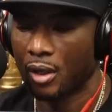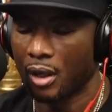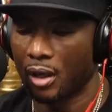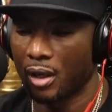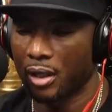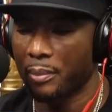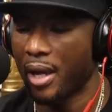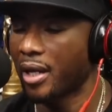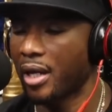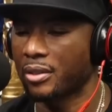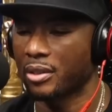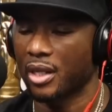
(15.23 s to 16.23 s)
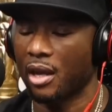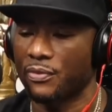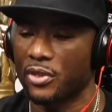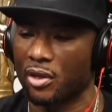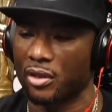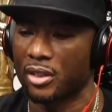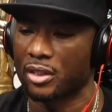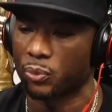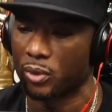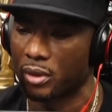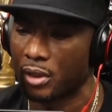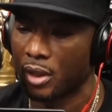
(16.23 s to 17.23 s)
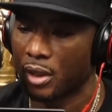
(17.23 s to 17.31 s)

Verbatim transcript: Uh, the mayonnaise is heavy on this one.